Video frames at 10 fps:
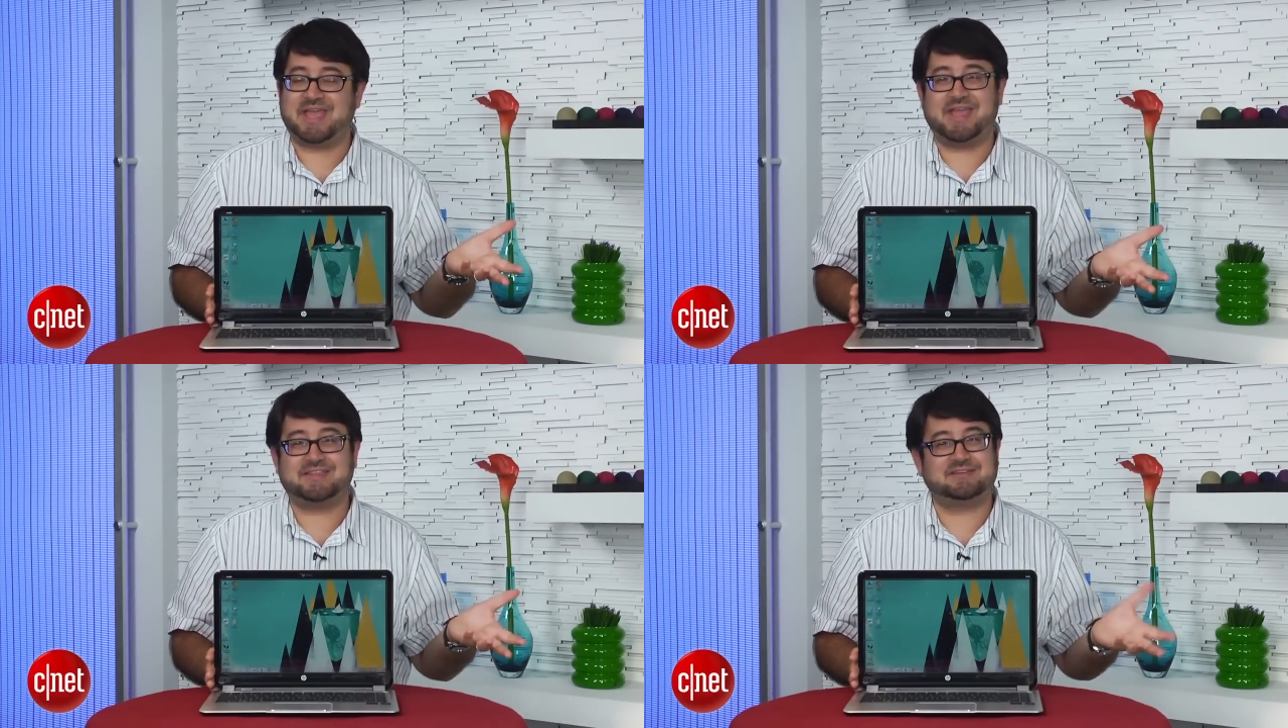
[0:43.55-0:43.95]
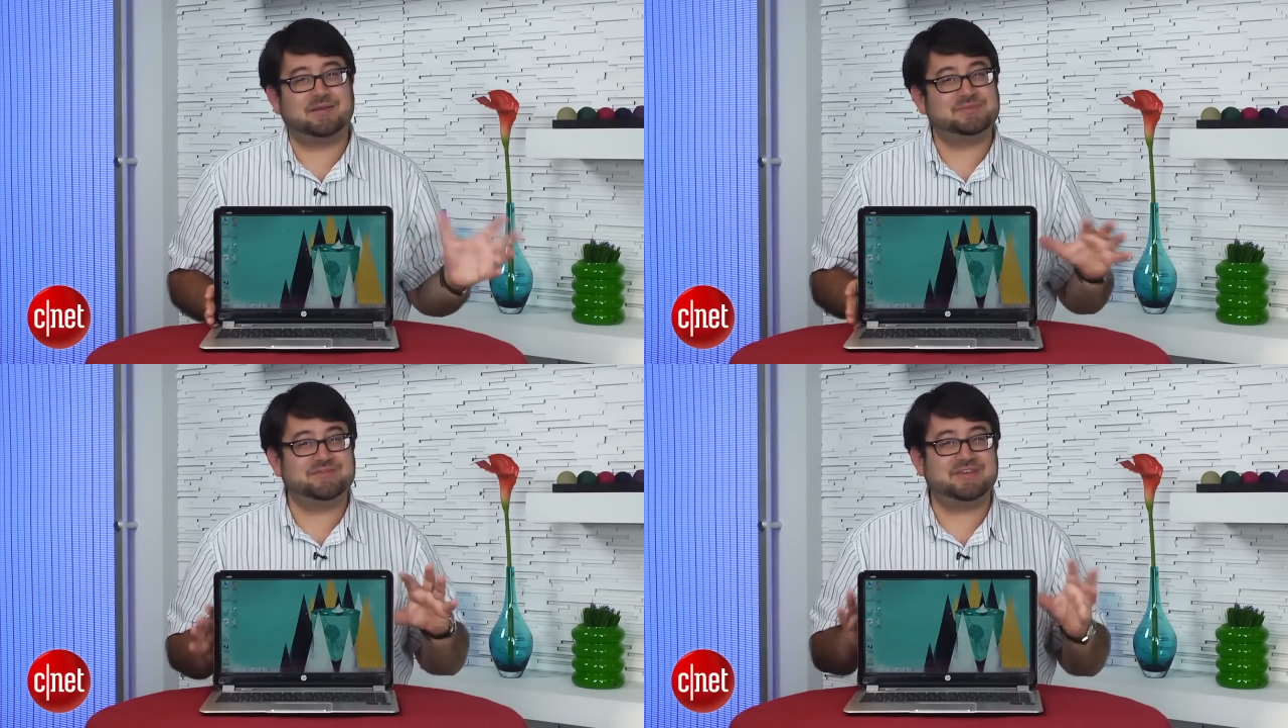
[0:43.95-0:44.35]
And
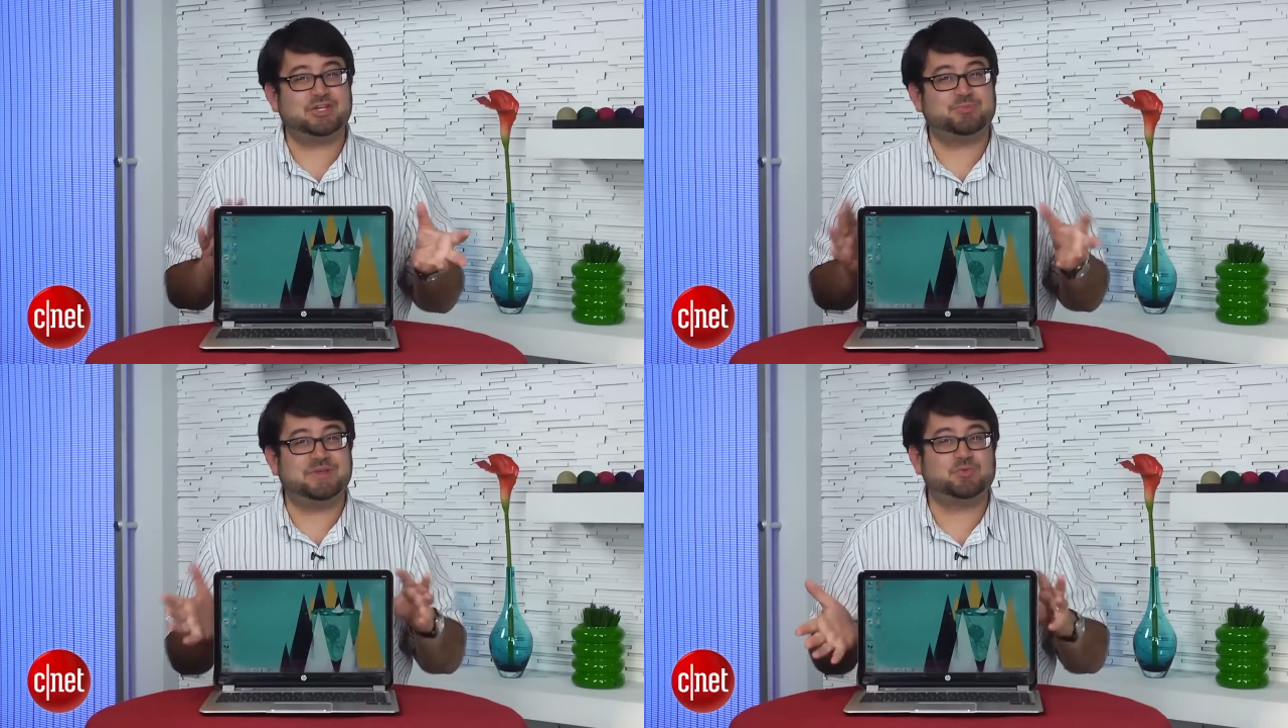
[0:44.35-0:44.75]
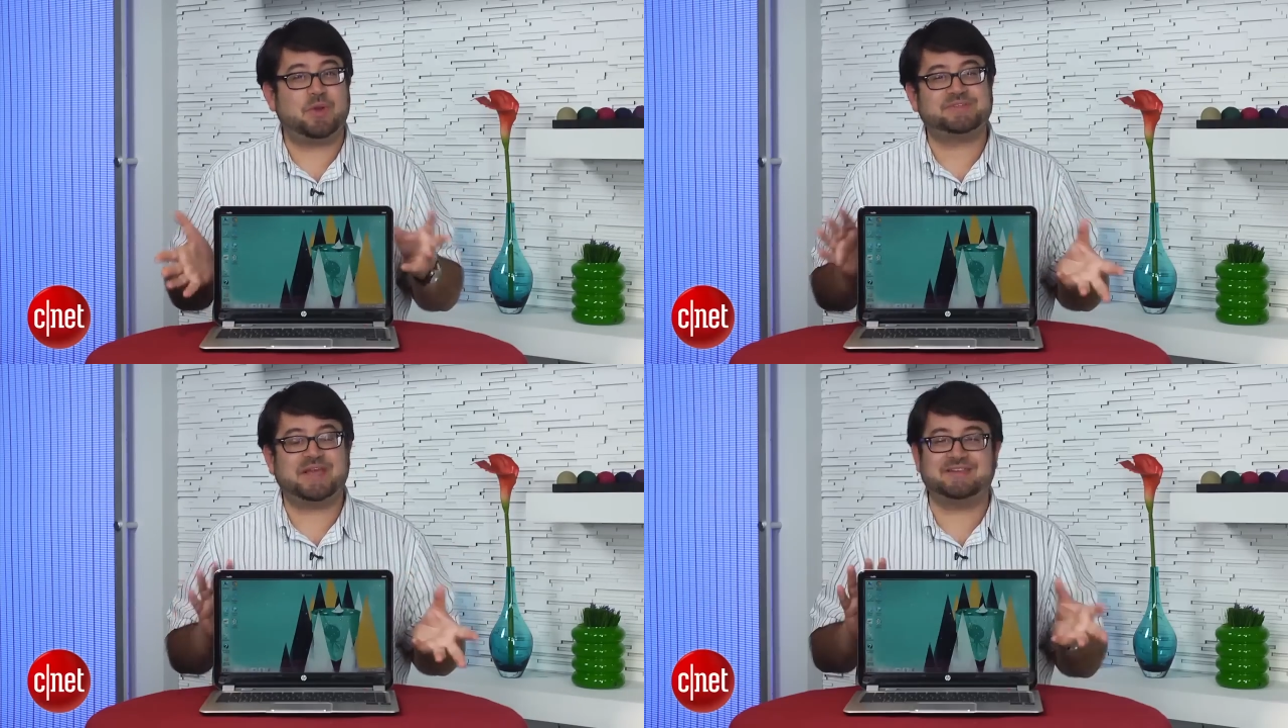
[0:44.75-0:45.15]
sometimes even HP's
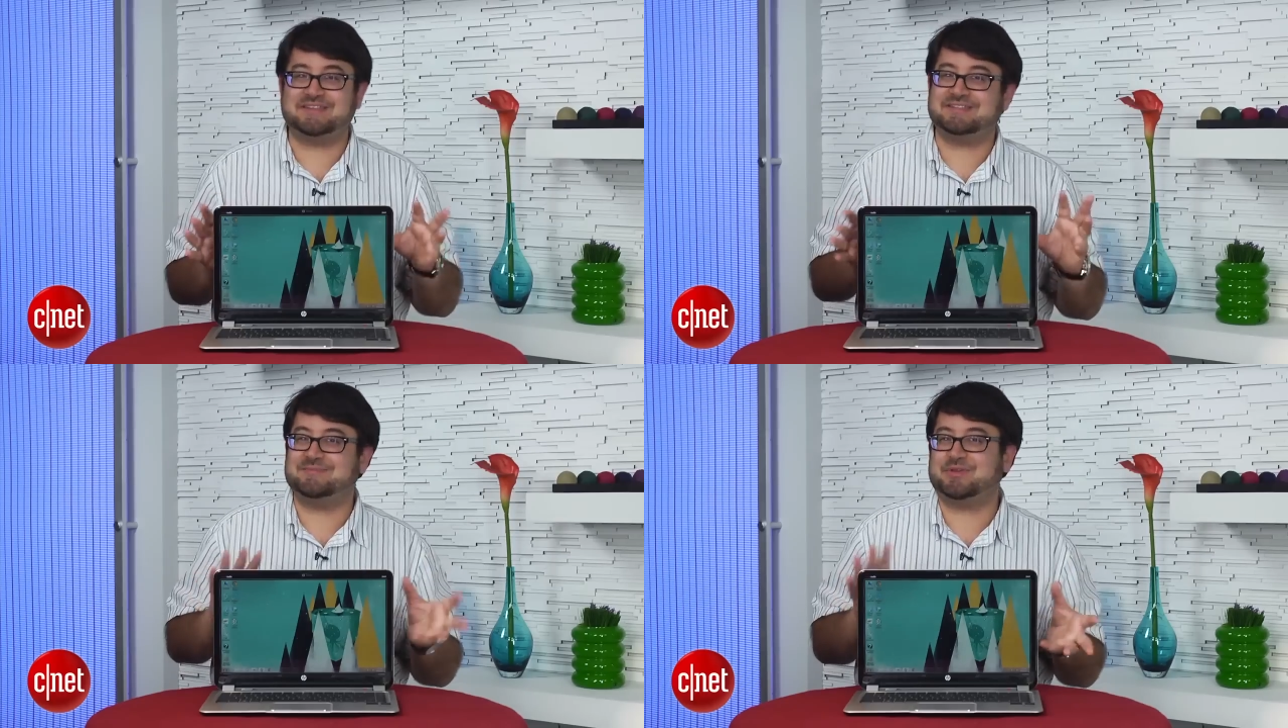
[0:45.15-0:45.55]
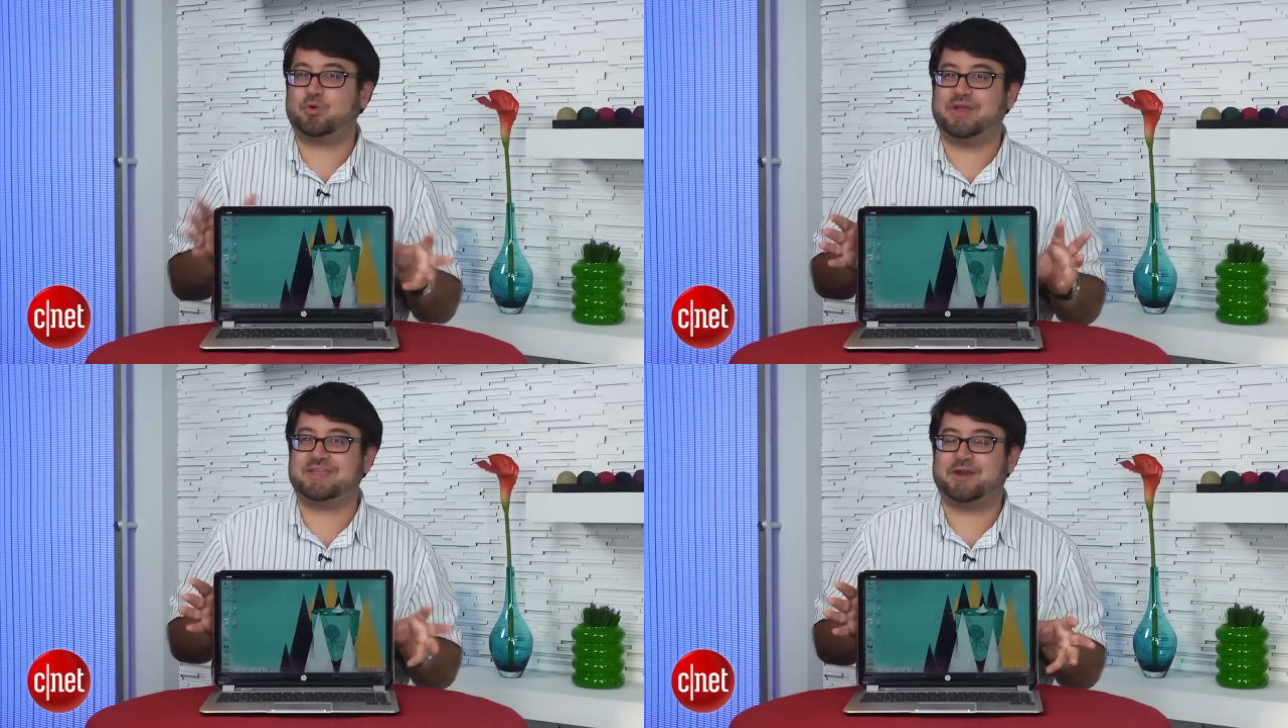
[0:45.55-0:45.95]
website didn't seem to
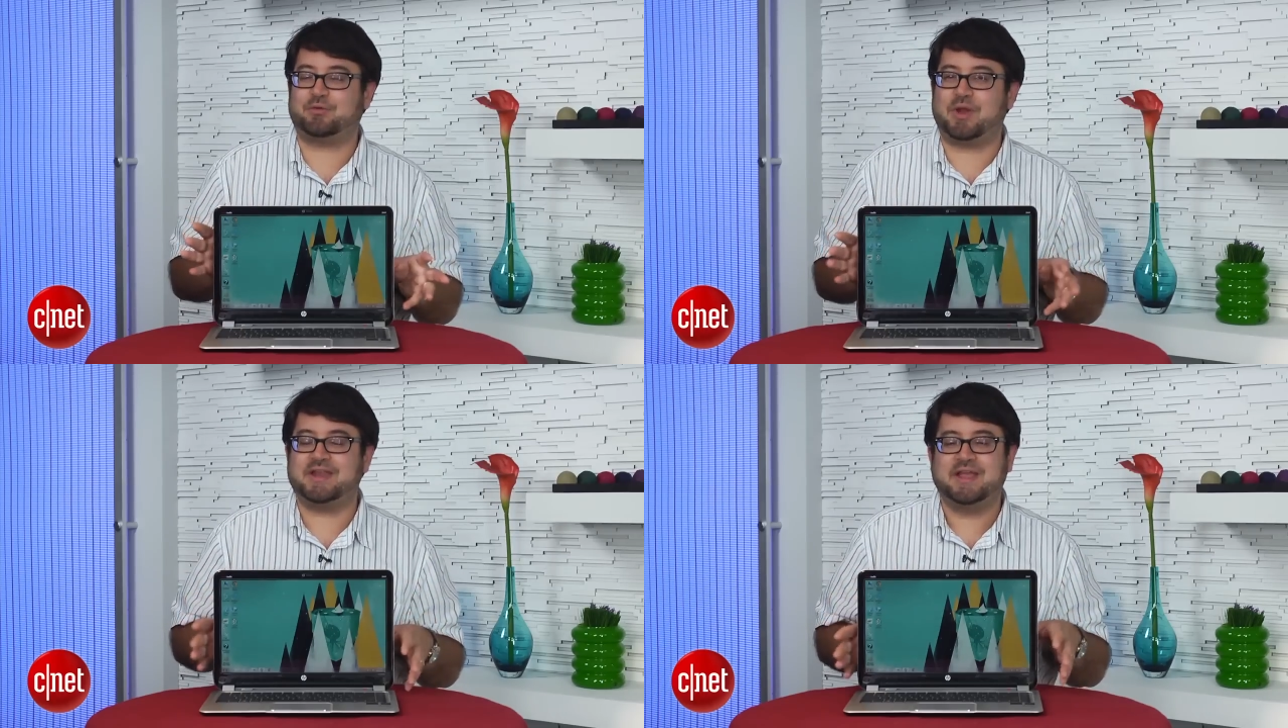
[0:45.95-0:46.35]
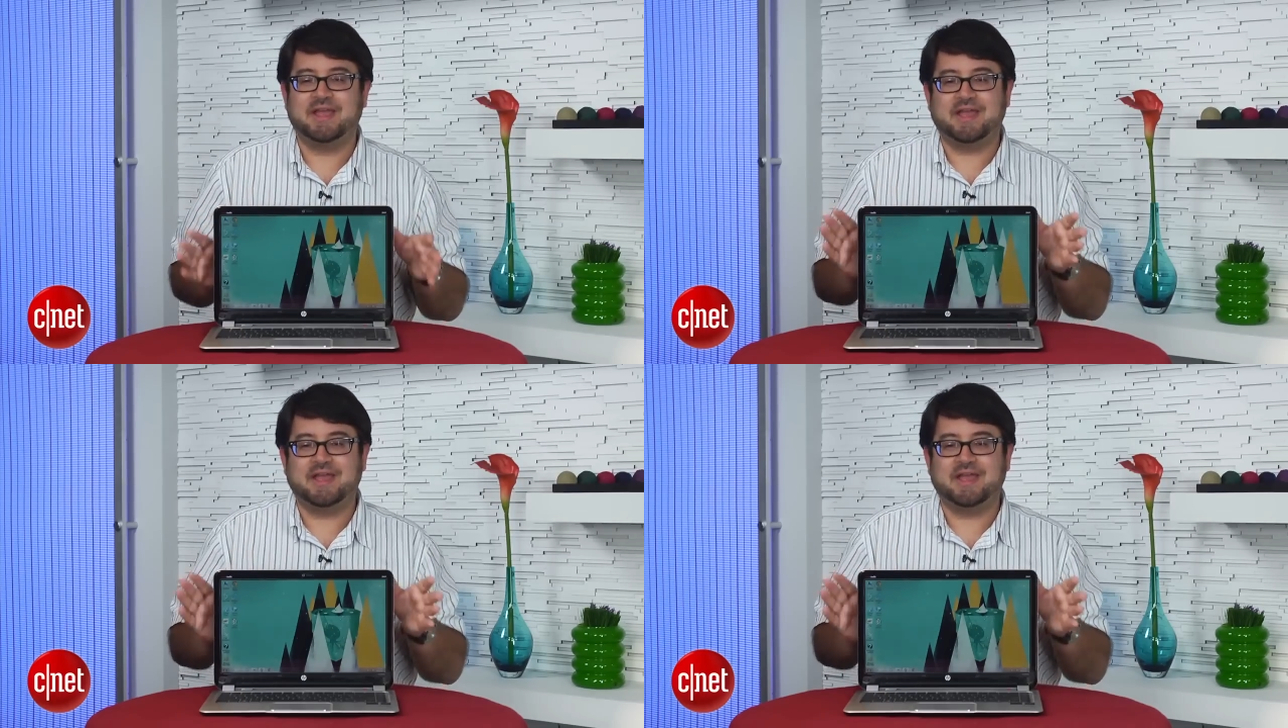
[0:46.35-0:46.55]
quite get it right.